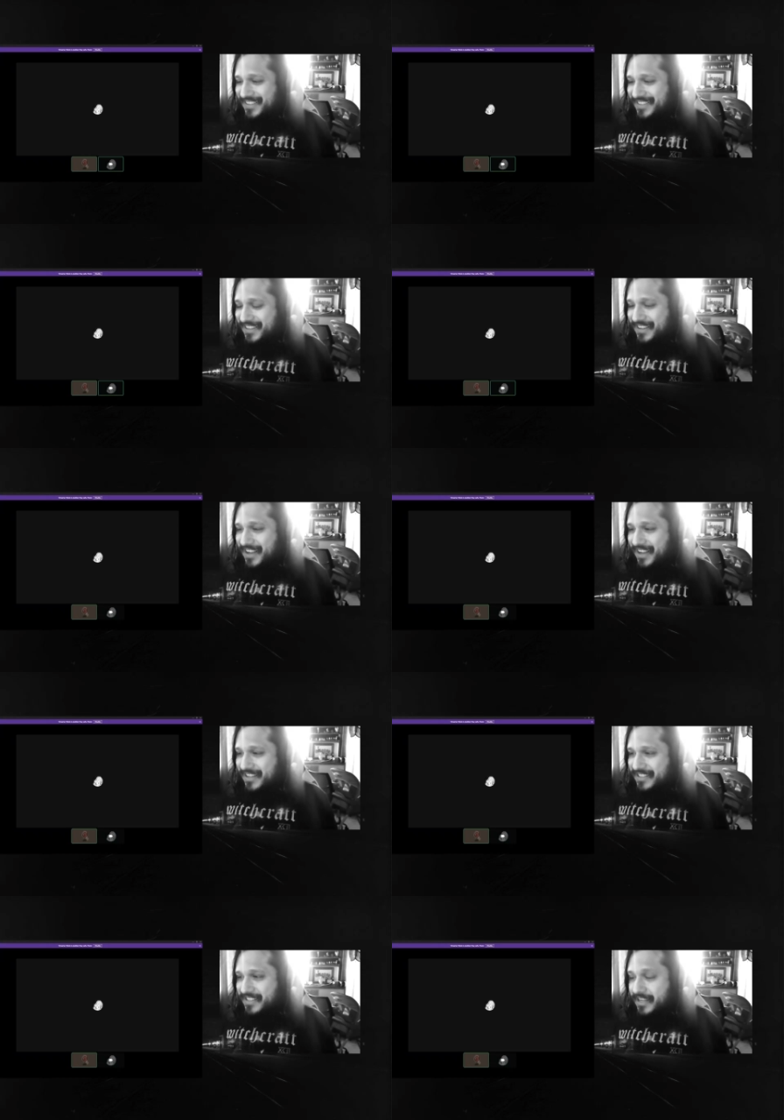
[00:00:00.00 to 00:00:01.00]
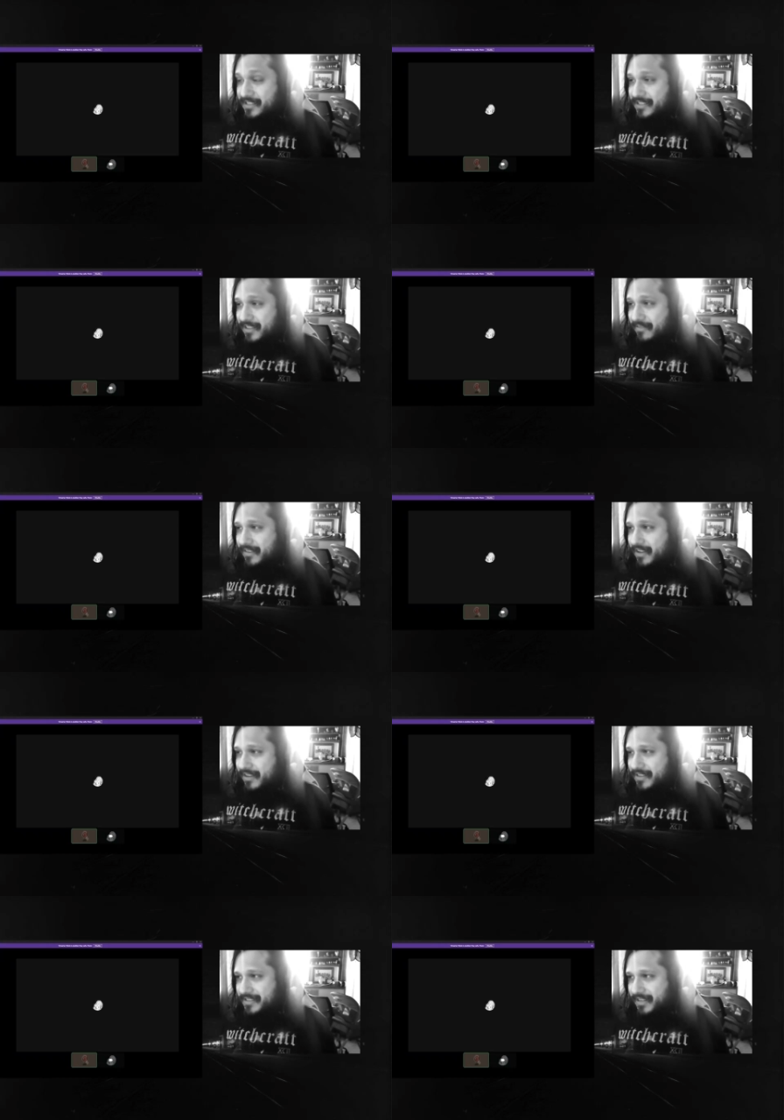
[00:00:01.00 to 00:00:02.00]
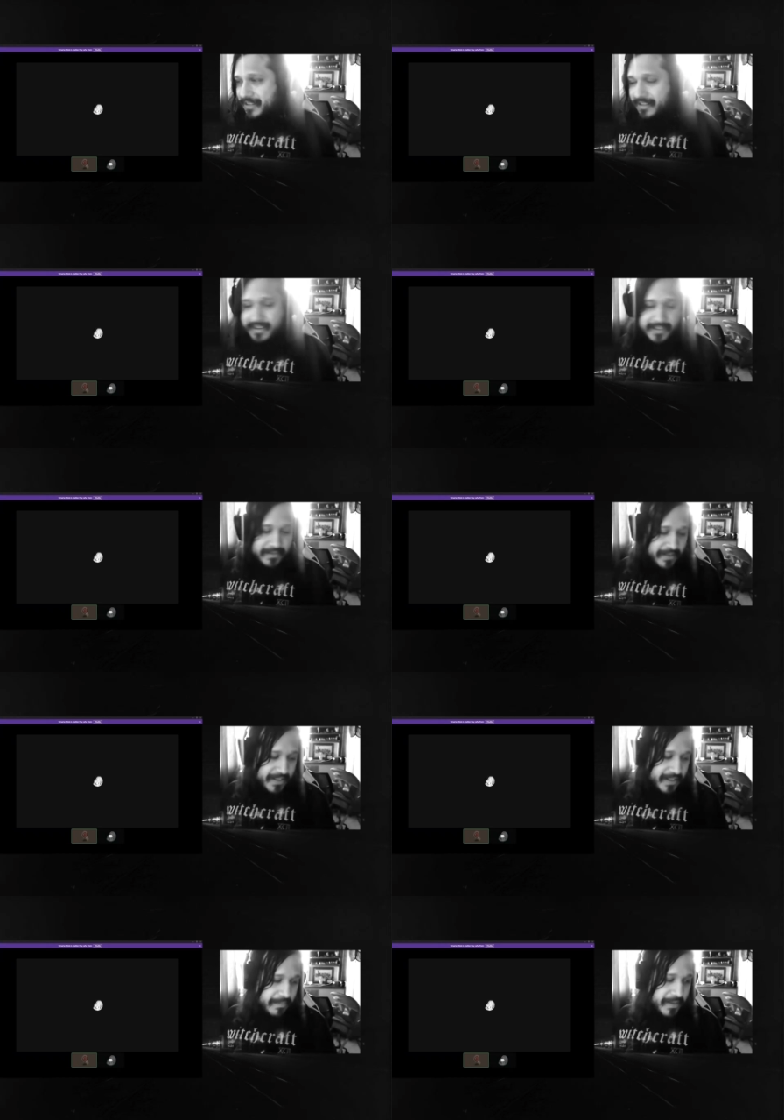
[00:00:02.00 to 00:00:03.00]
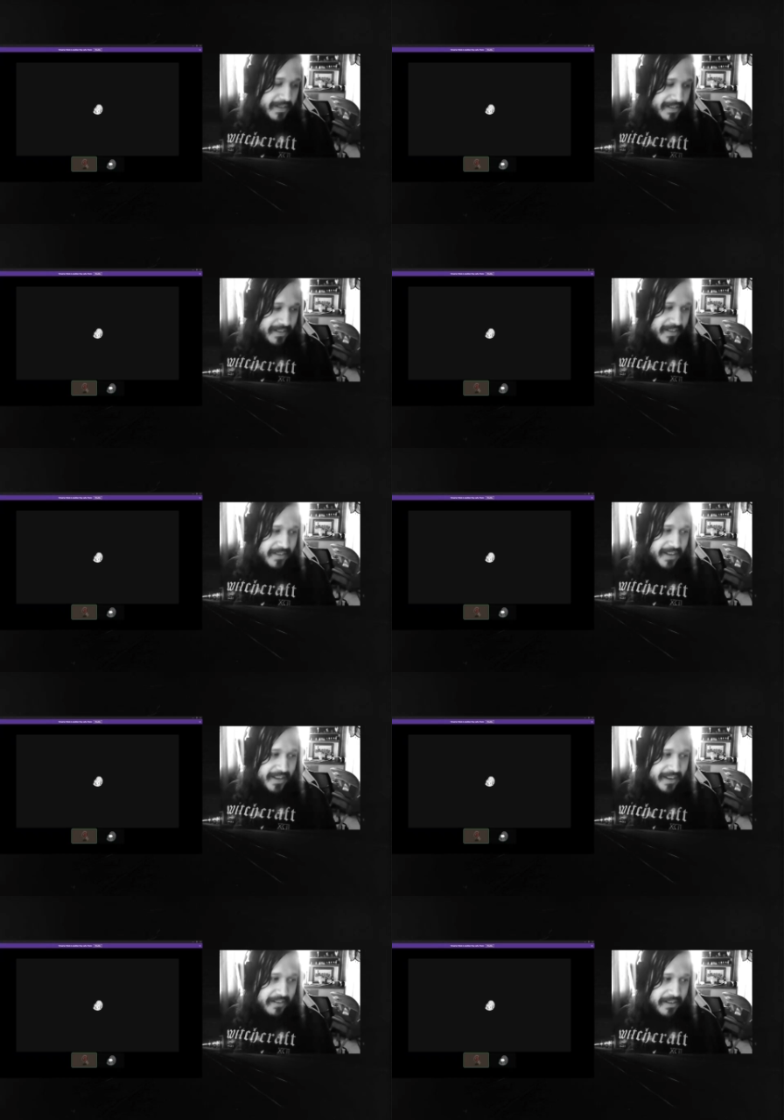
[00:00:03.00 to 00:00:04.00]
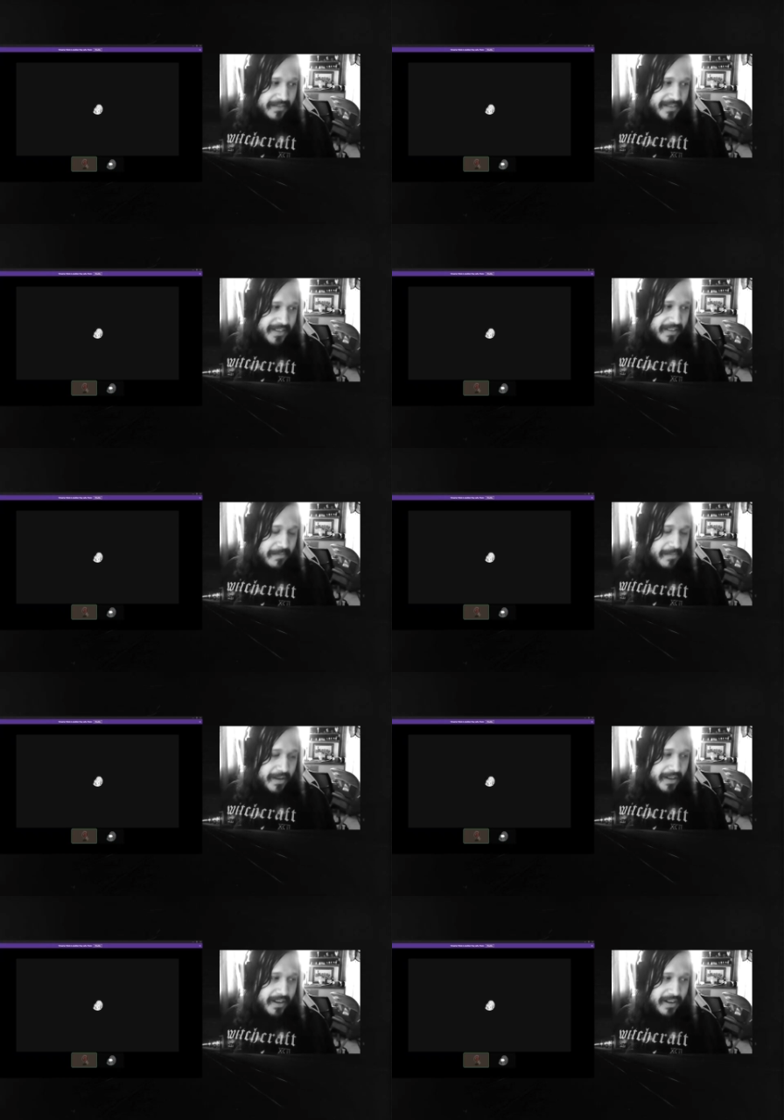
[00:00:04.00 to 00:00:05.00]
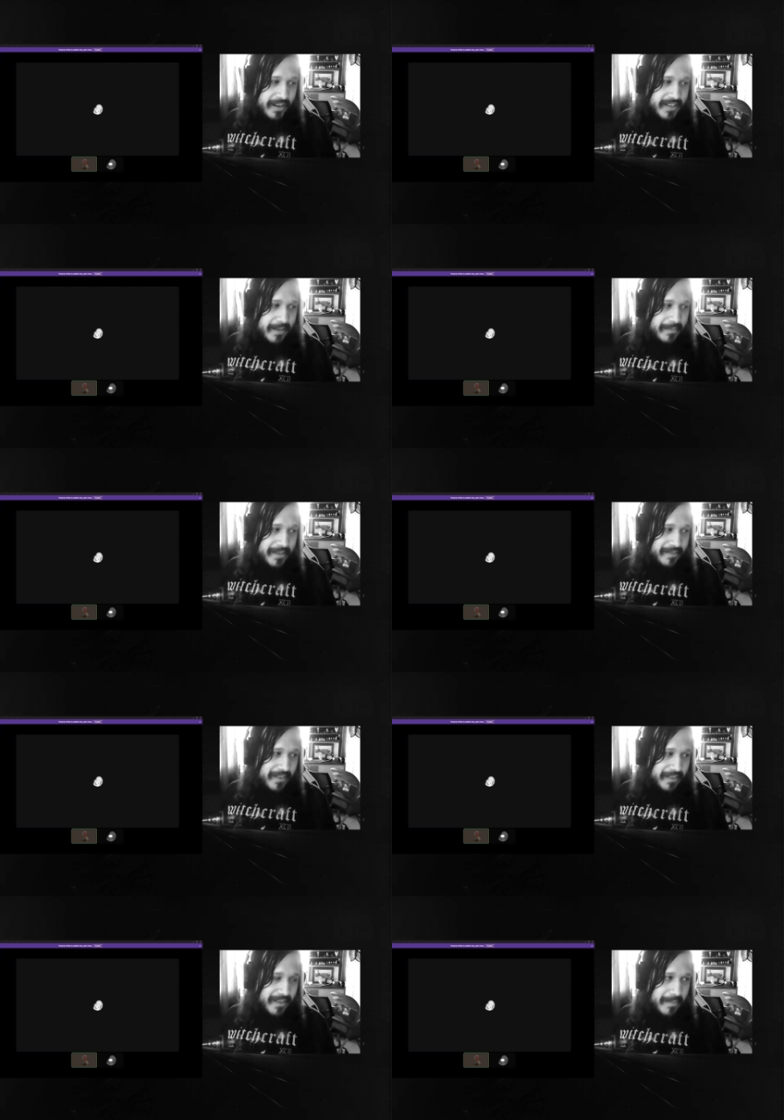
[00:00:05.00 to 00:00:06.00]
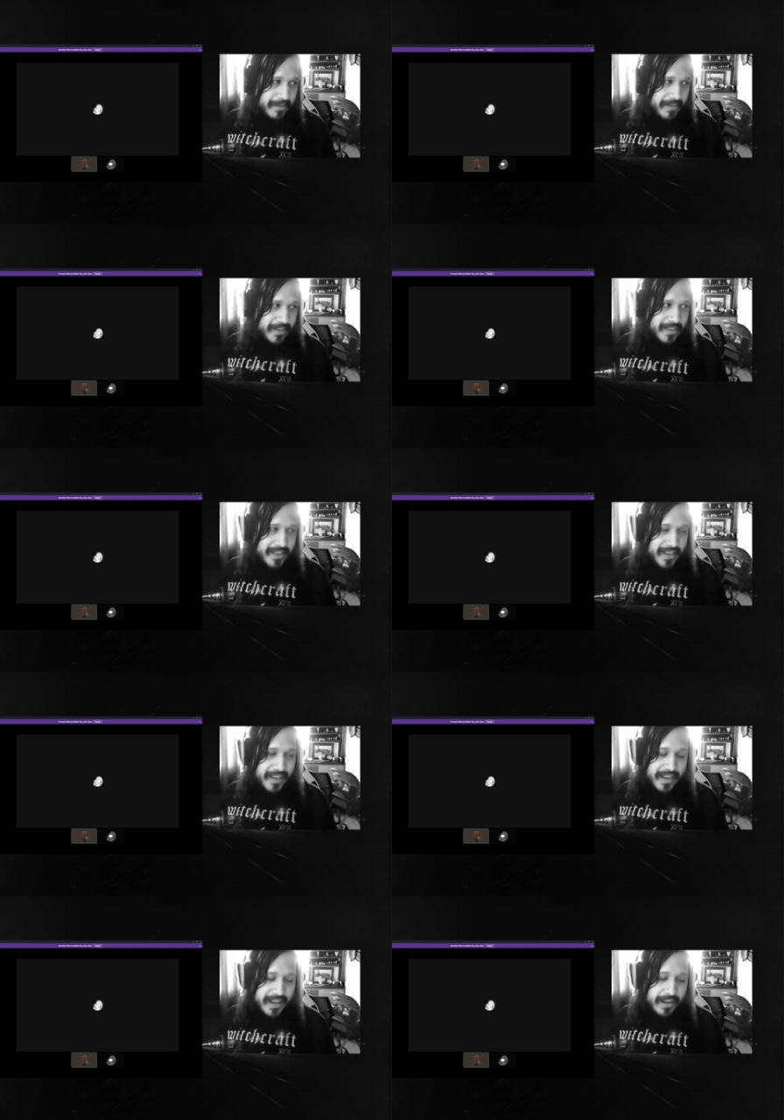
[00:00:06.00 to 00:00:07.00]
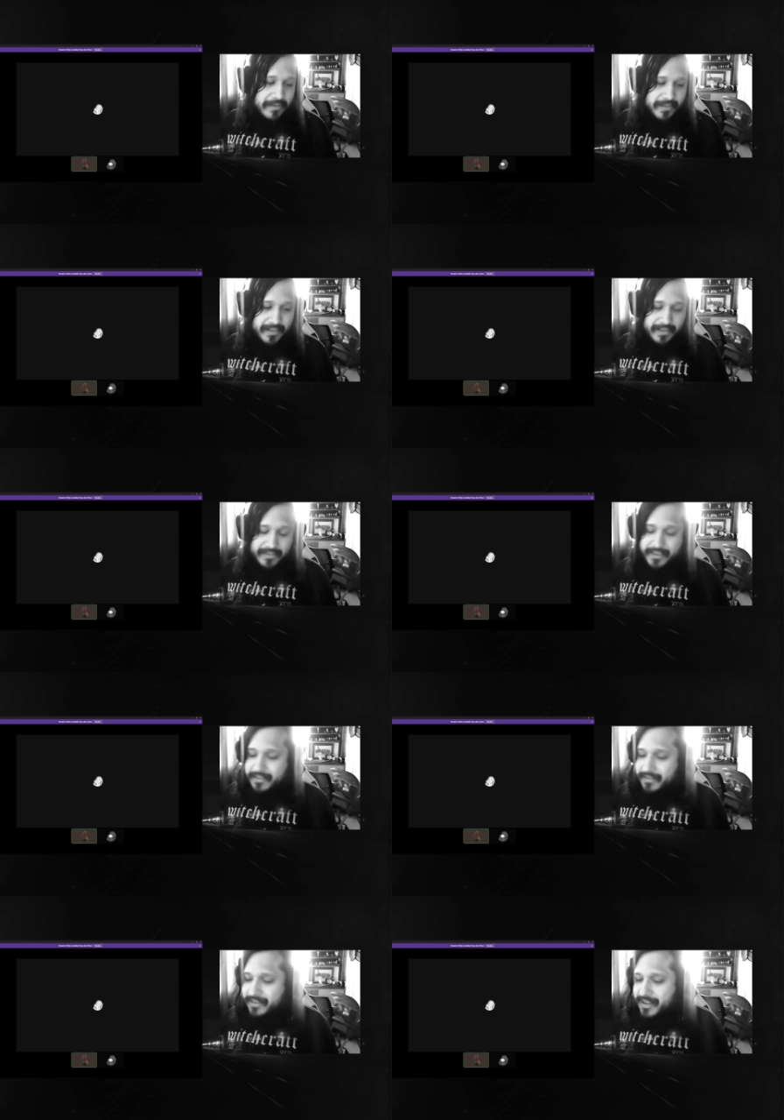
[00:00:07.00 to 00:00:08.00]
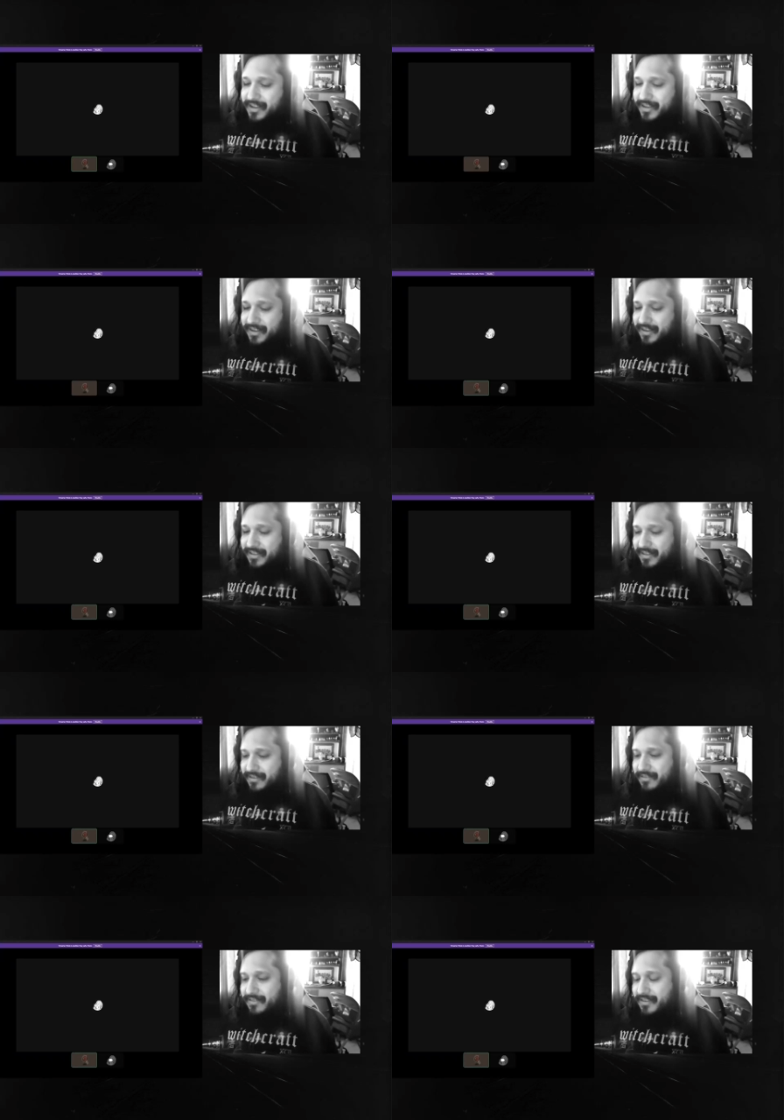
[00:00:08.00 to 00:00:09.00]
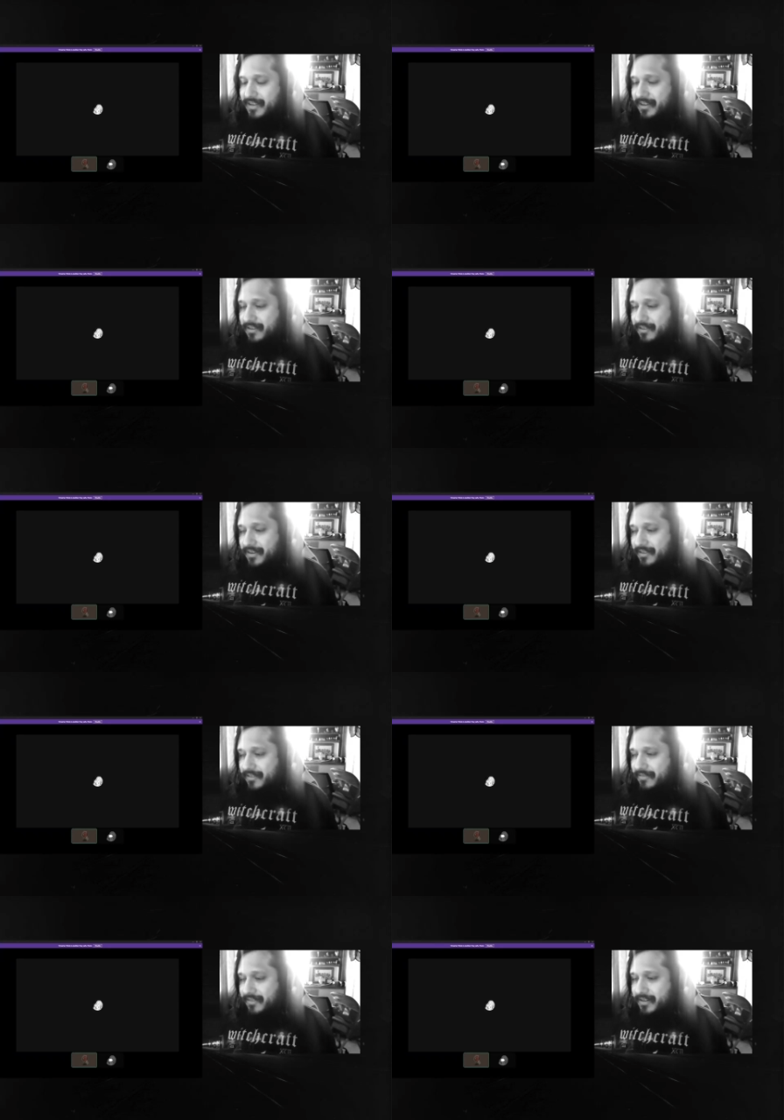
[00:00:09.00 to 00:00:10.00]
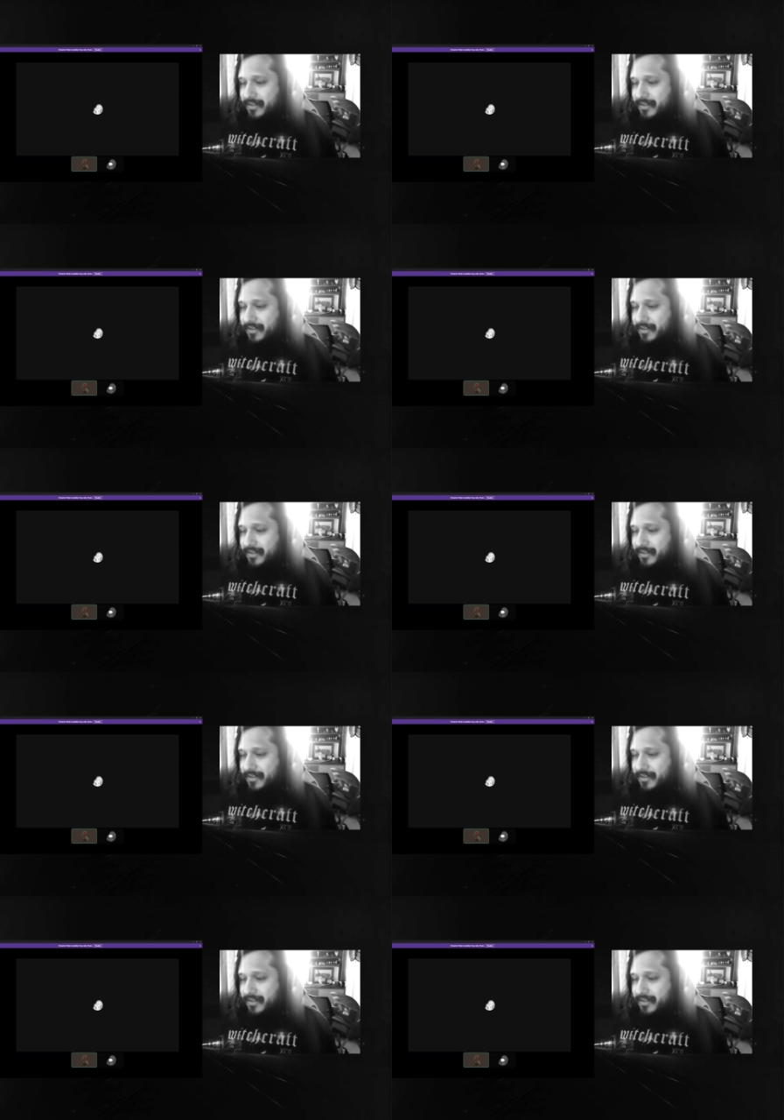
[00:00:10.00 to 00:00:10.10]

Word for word: So I, I just, I just love that because like a lot of Zoids, they basically create narratives in their mind in an attempt to feel emotions they can't outwardly feel in their IRL very